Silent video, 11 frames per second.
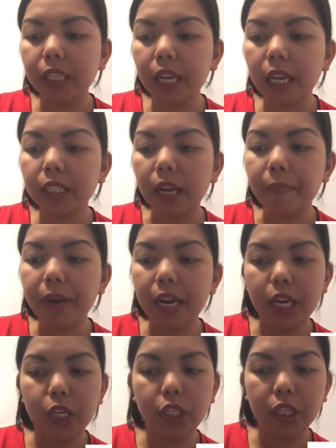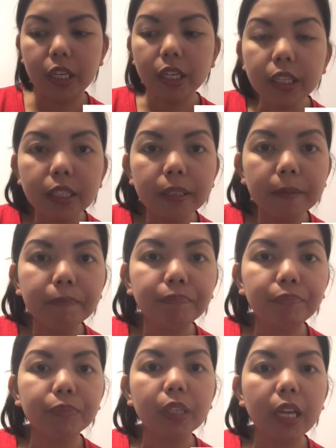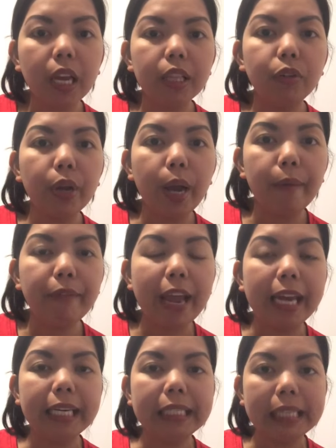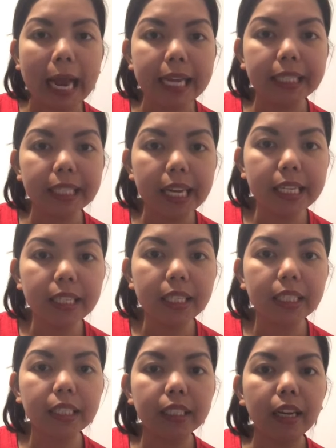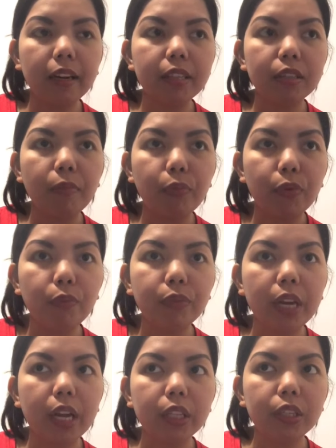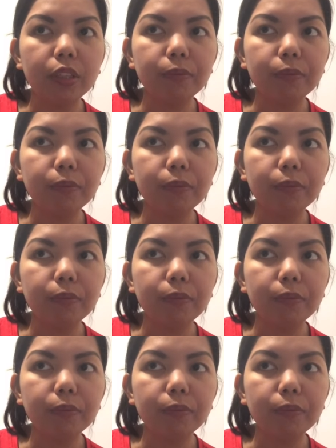examination. Okay, do you have any license that it's a proof that